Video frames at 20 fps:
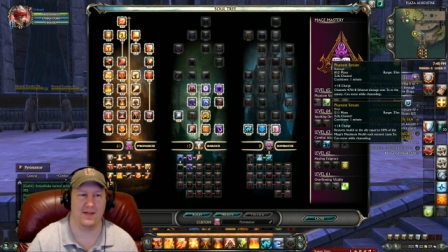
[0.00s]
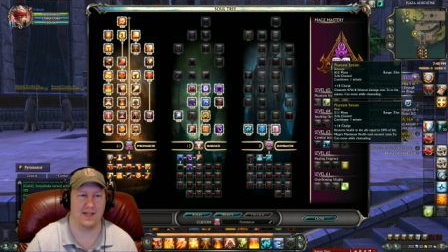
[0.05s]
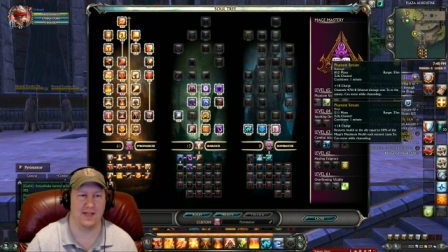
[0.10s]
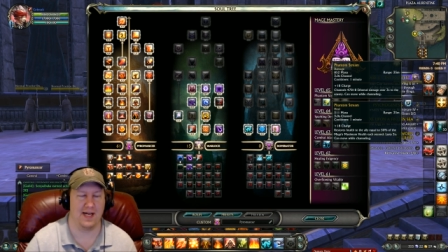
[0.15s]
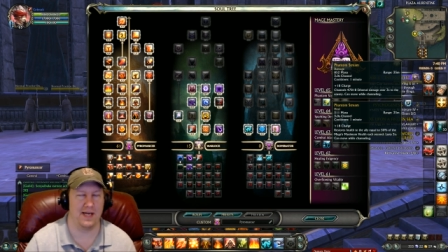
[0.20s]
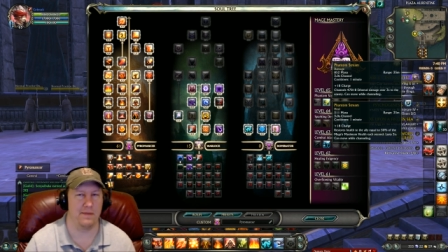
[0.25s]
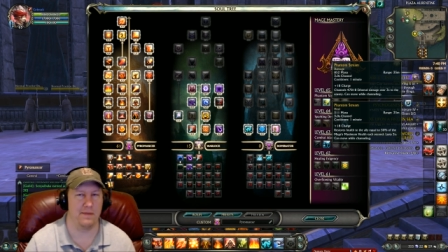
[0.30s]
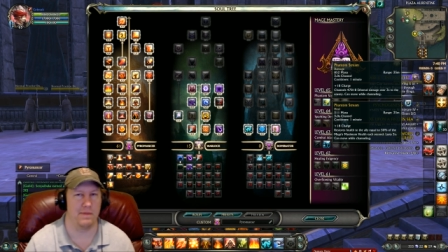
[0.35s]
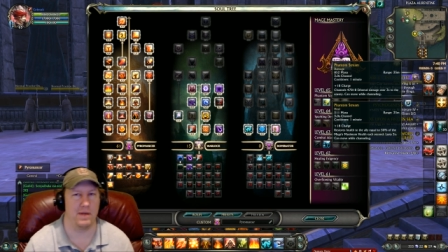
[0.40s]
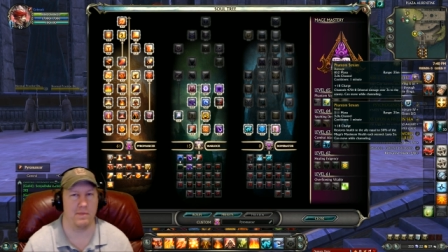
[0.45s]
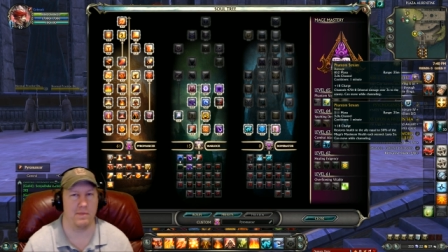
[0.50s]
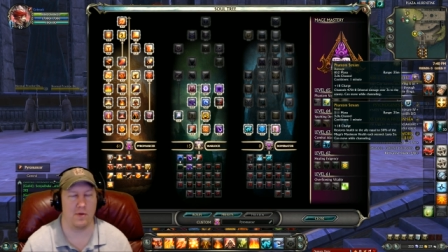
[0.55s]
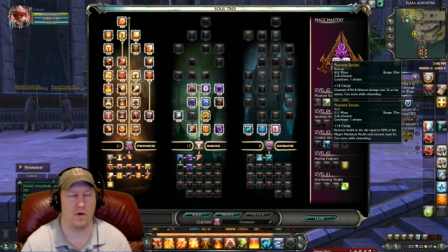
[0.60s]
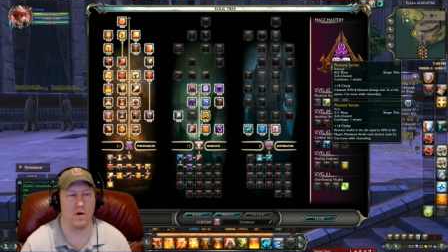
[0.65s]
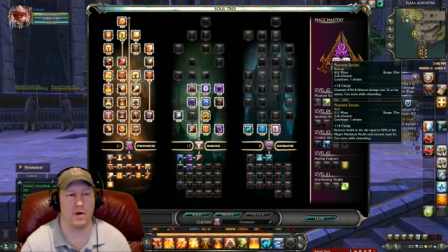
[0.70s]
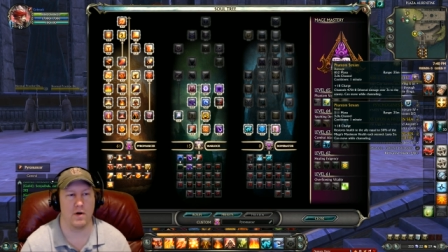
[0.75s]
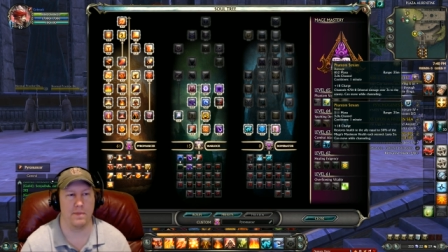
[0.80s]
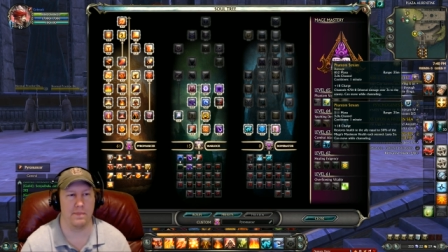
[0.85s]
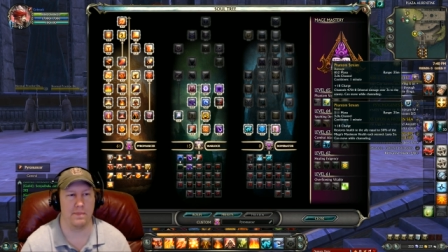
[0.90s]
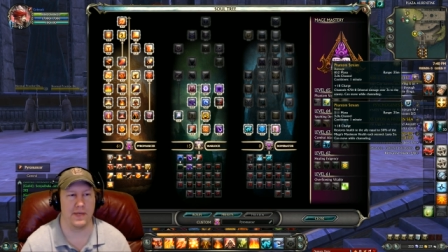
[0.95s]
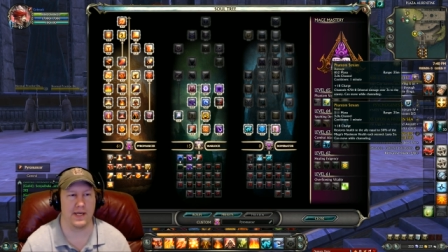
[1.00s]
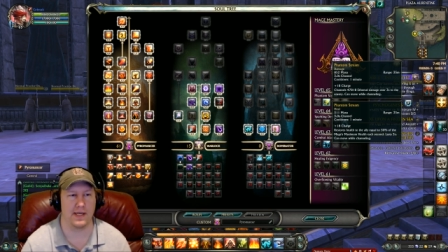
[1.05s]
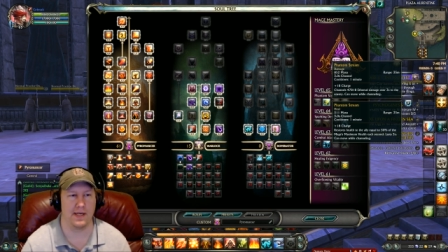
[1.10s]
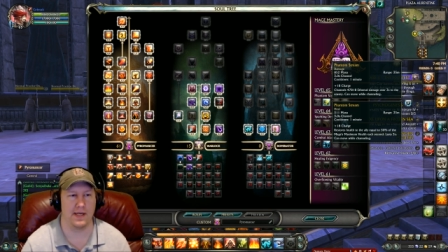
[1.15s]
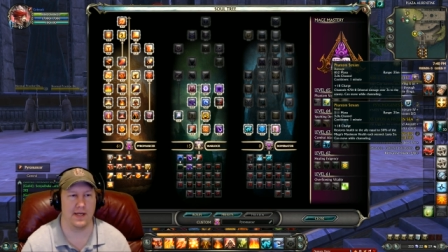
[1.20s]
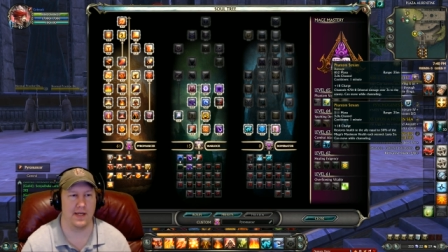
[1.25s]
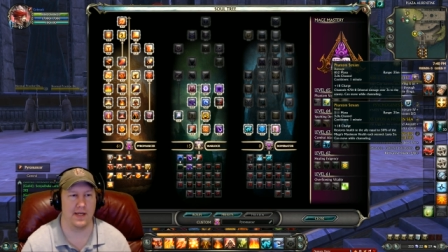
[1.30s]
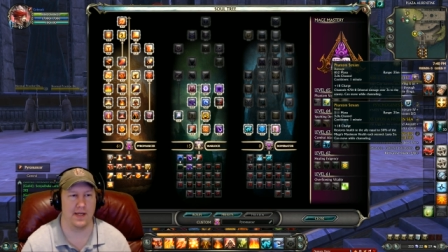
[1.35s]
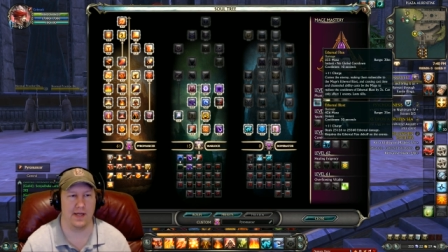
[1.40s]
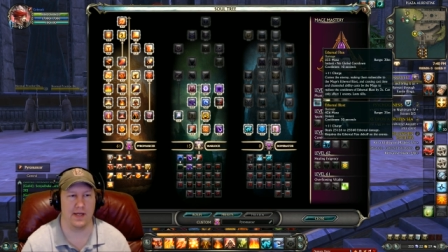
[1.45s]
a lot of people aren't
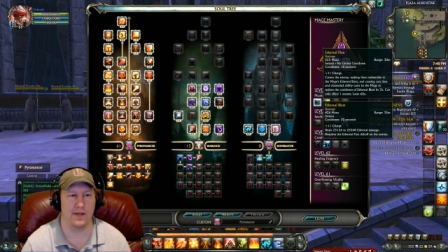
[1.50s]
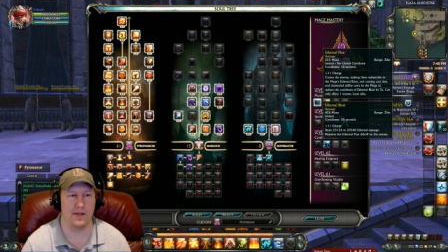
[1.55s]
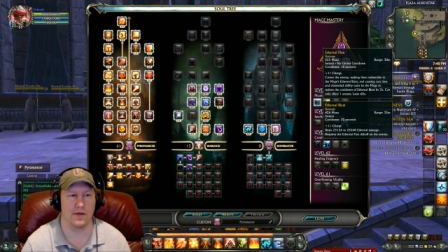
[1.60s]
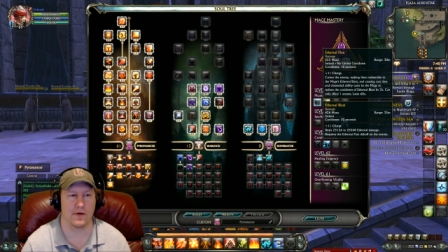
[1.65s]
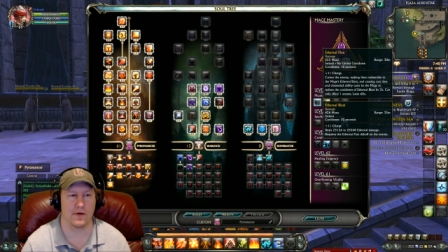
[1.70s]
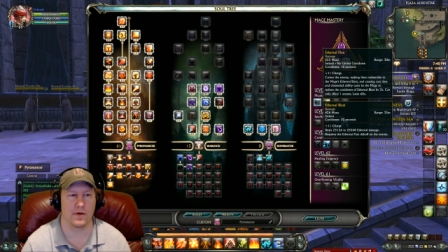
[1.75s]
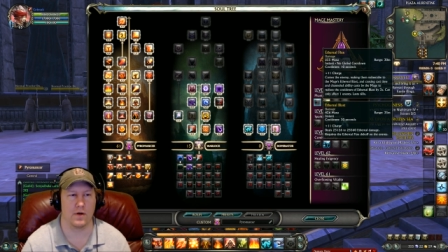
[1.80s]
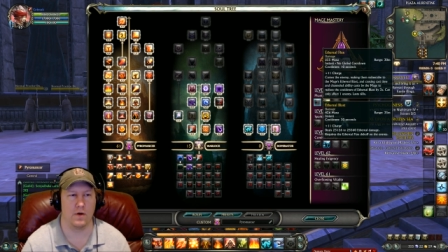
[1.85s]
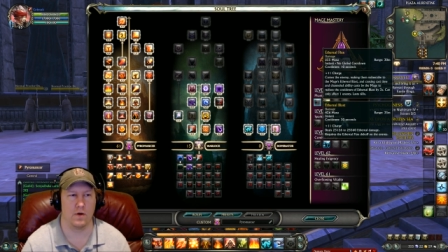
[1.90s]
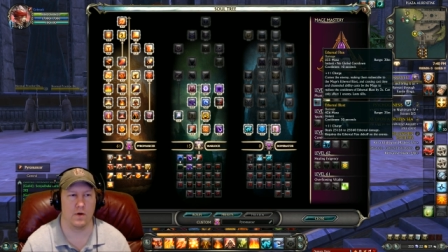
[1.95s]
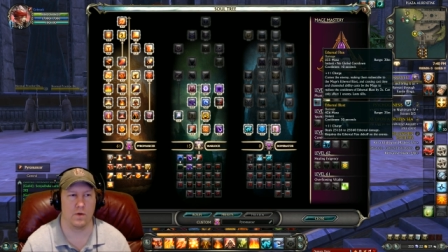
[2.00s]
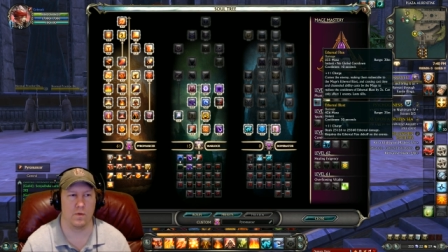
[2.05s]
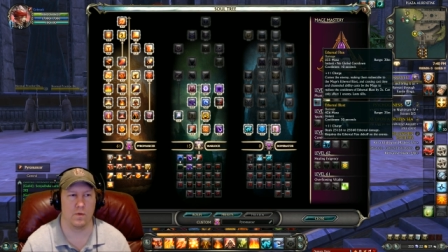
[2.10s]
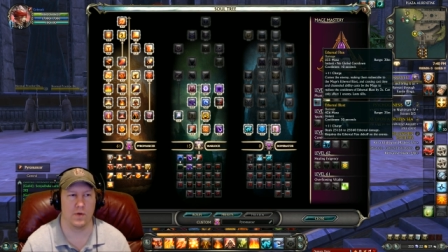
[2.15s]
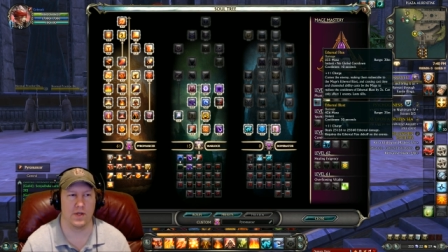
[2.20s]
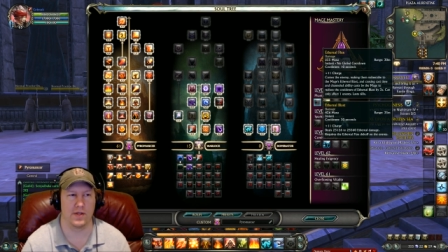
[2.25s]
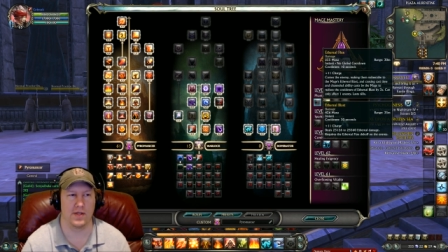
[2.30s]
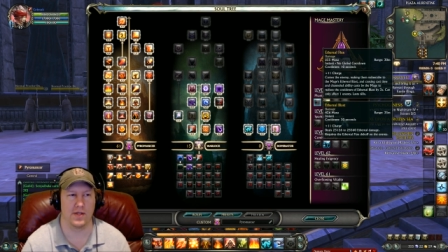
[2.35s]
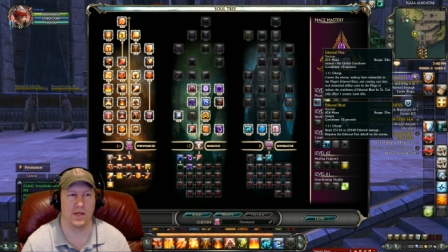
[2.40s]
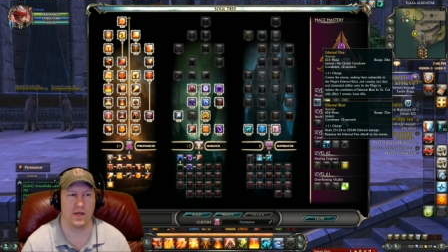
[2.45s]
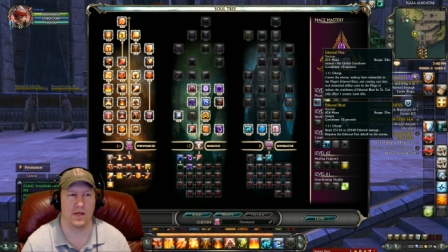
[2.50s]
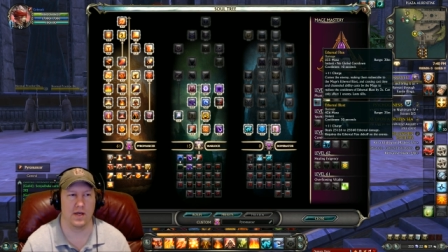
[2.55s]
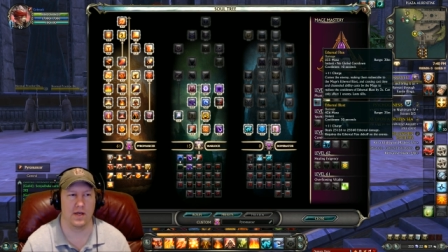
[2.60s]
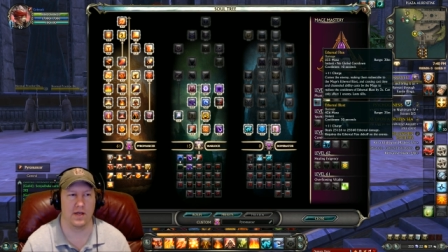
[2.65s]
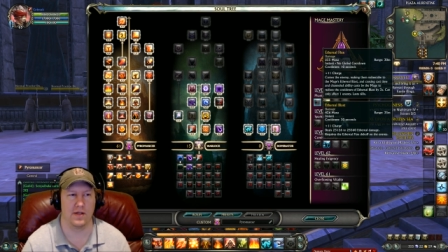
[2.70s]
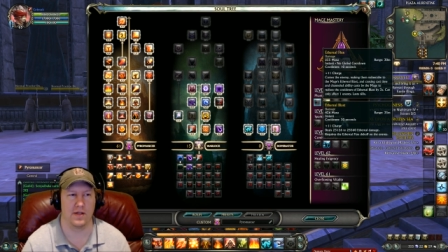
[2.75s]
picking it and they're going with the